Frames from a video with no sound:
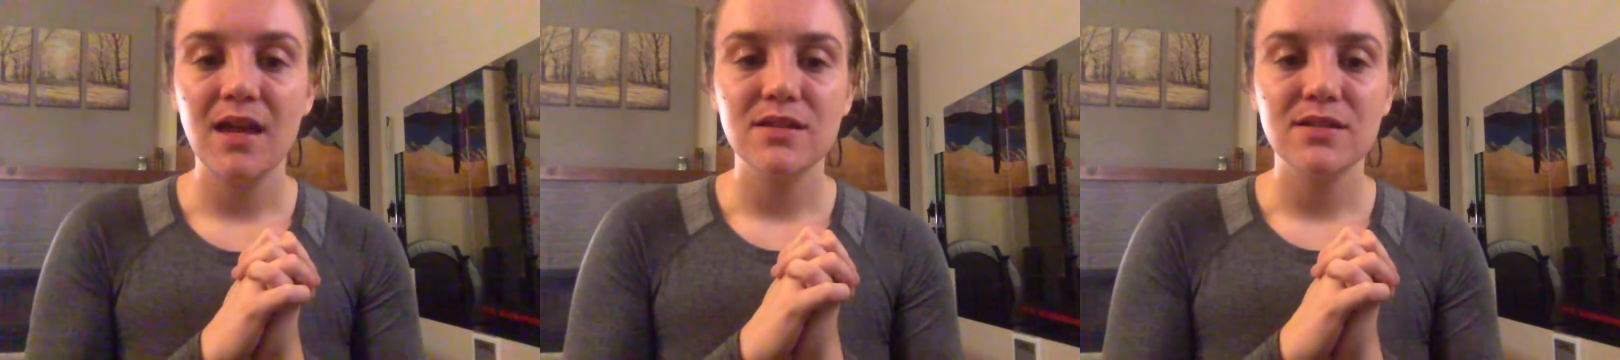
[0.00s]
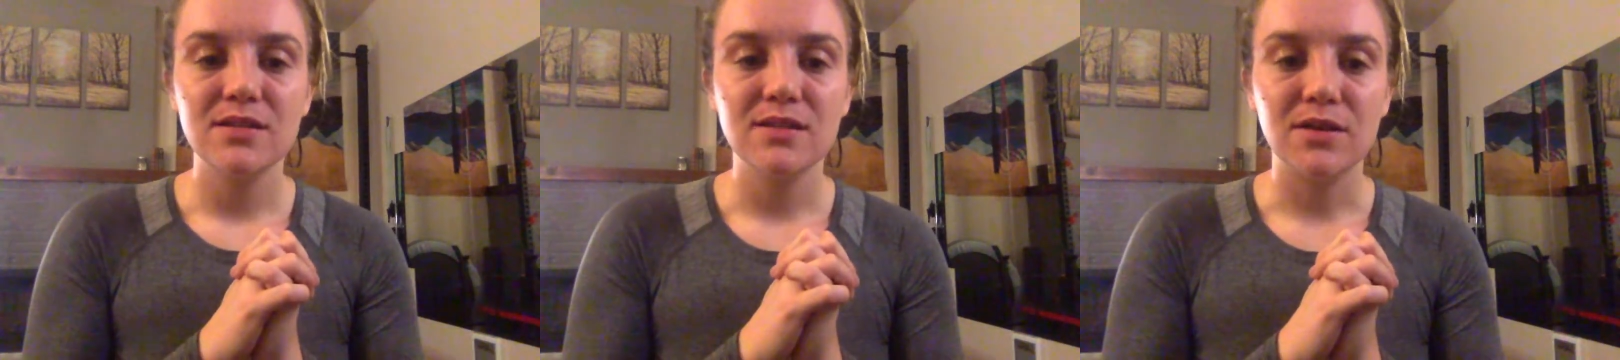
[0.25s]

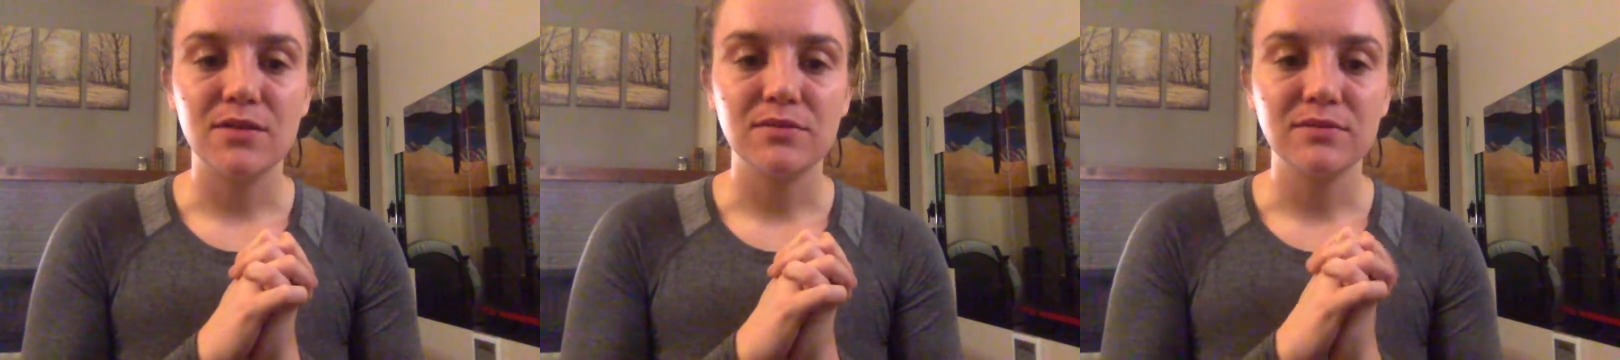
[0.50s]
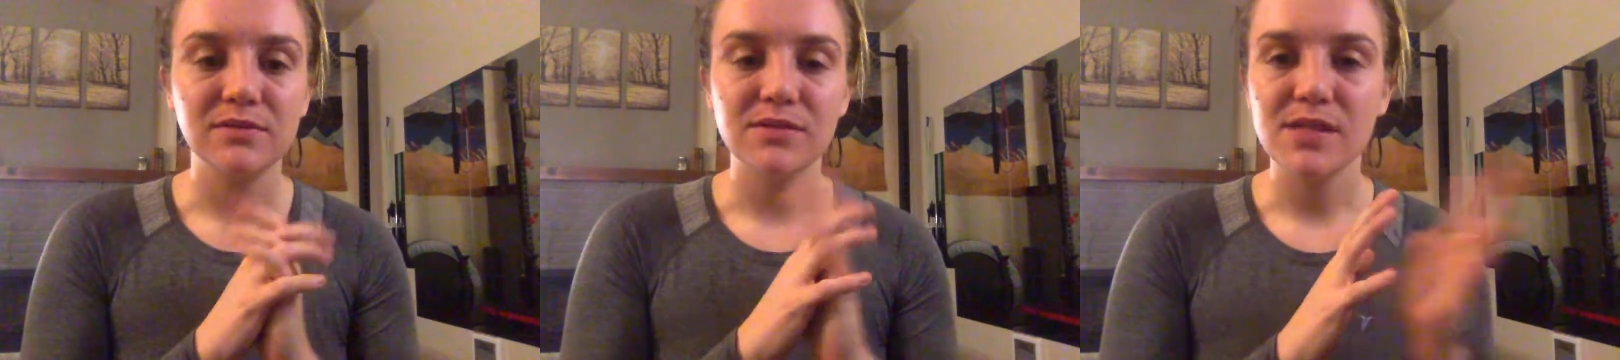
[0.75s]
So
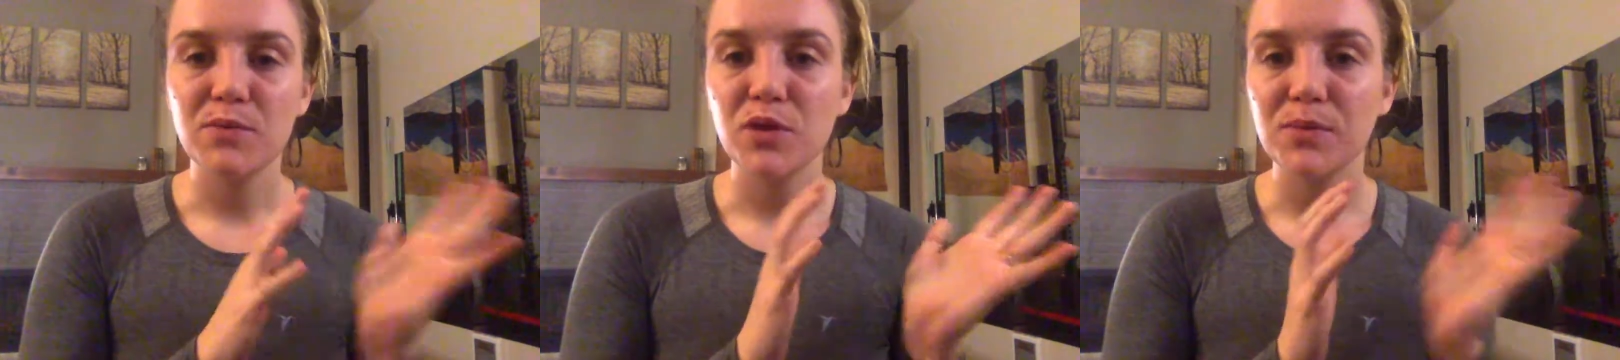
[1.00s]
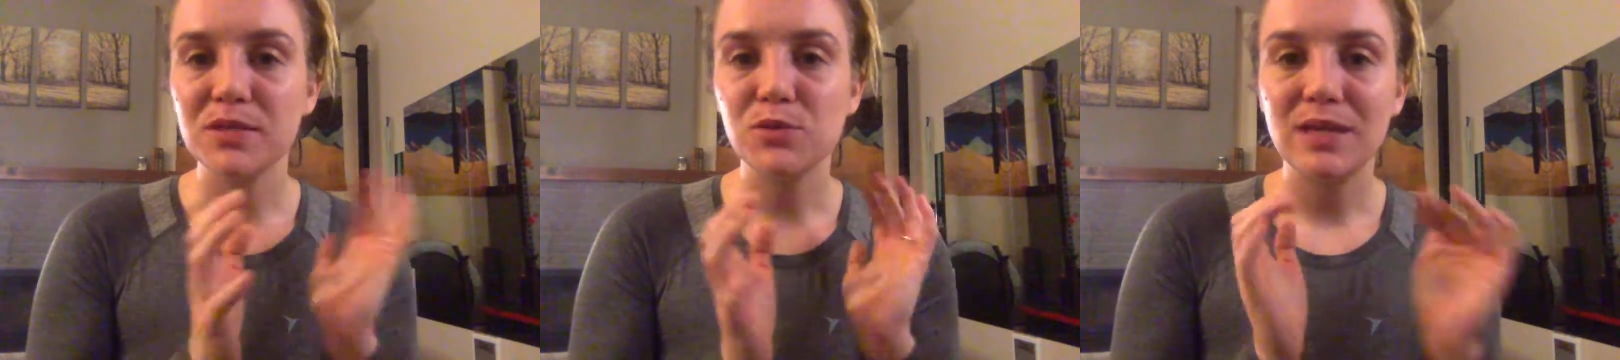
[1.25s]
somewhere
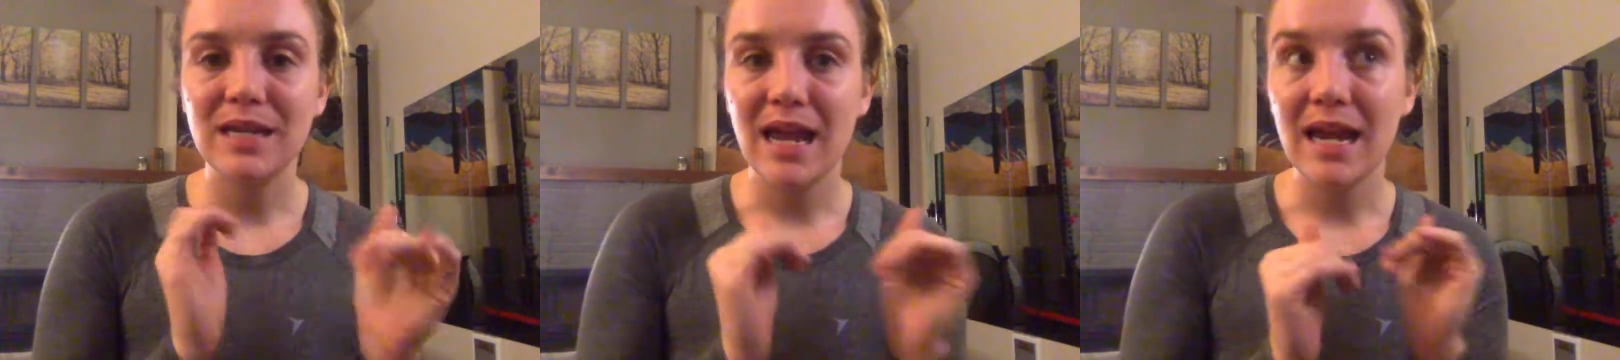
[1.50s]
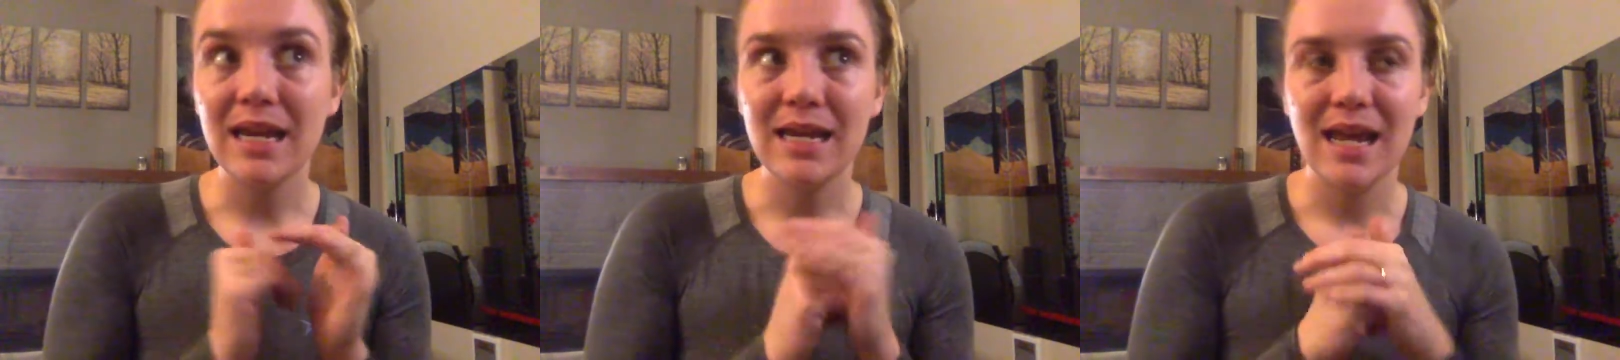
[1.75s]
between
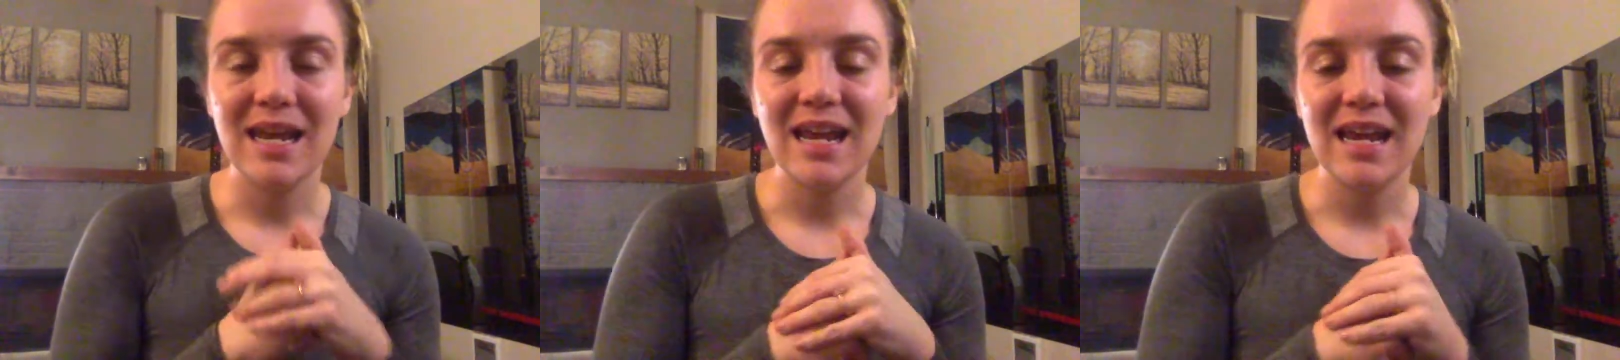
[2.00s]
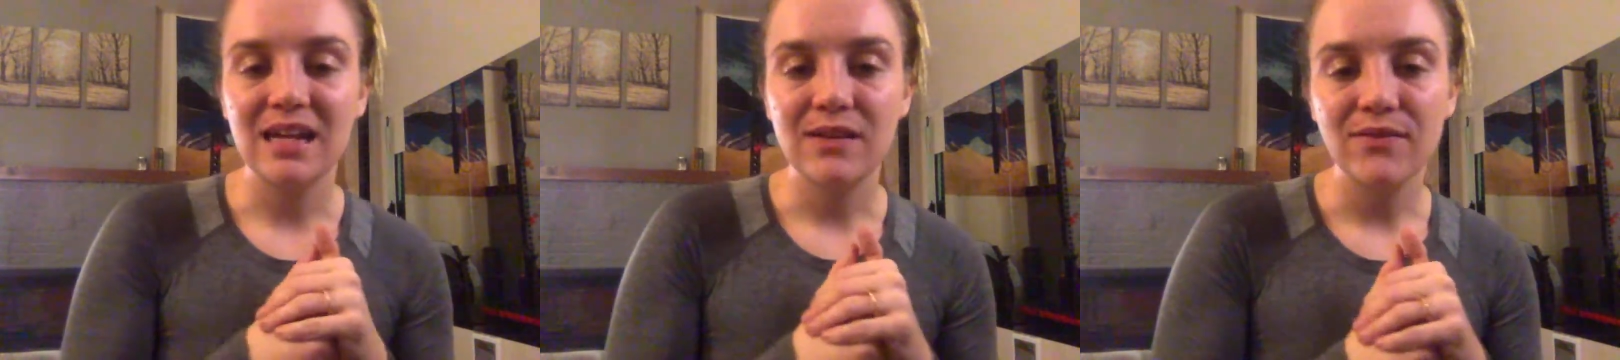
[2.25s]
80 and
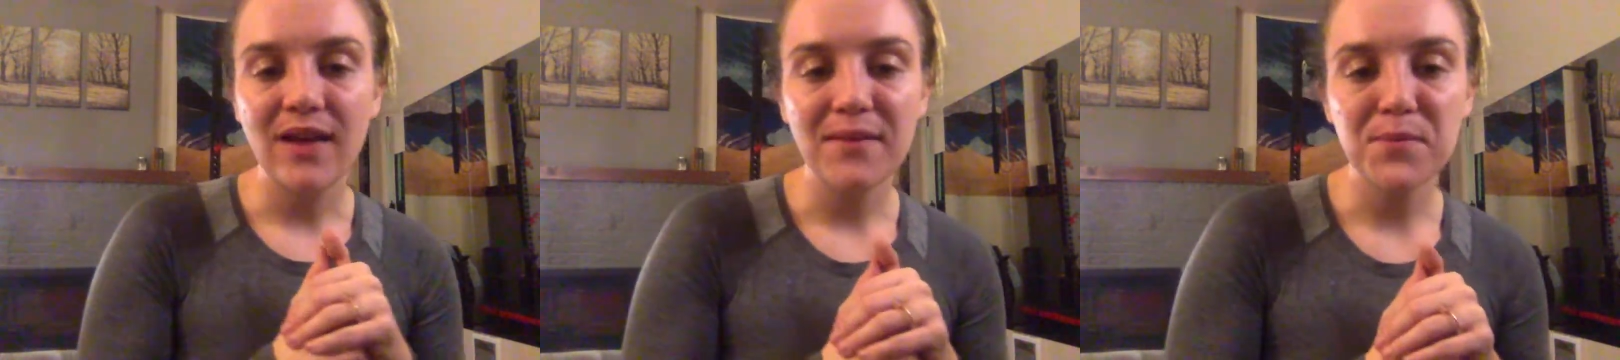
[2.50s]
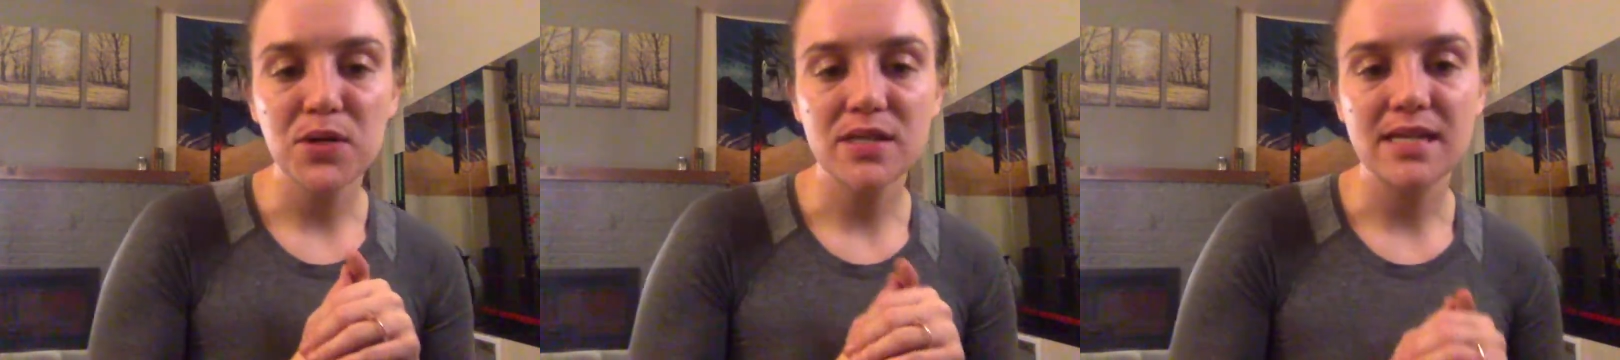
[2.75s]

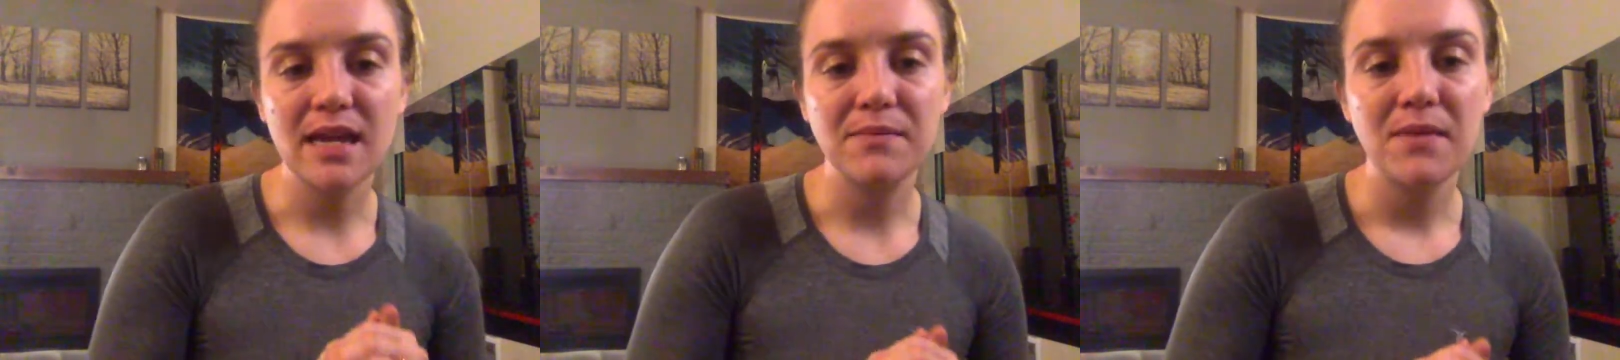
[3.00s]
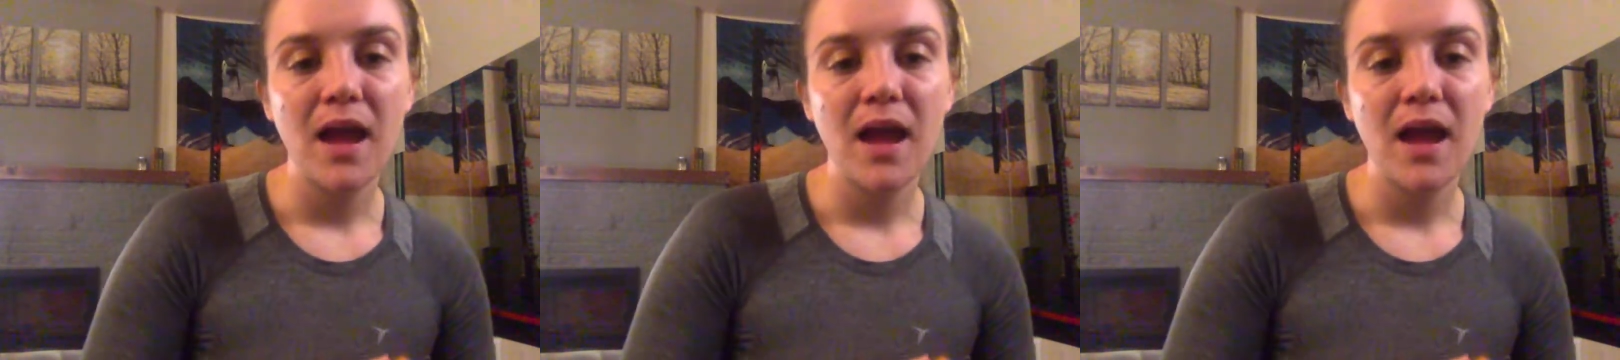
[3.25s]
85%.